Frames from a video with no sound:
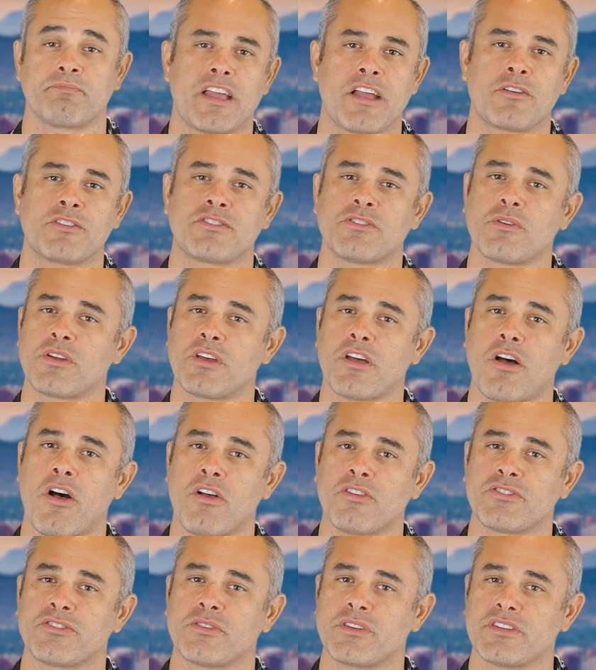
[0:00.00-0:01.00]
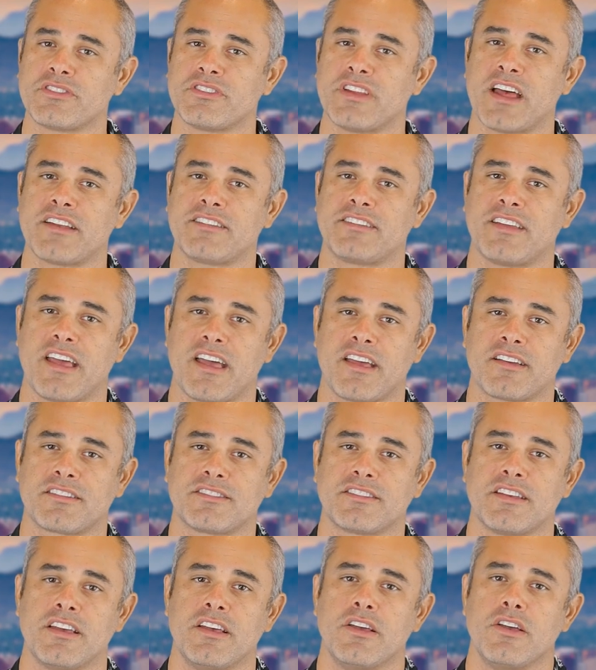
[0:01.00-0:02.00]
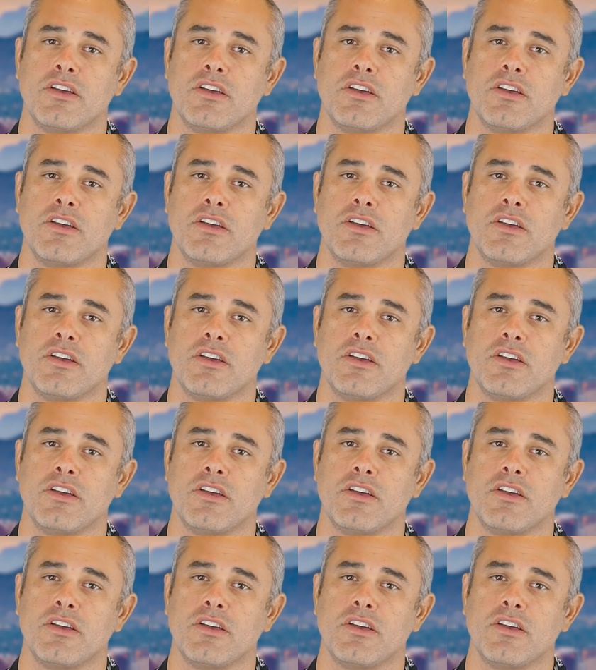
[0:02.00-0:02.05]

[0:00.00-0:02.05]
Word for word: Arizona also does not tax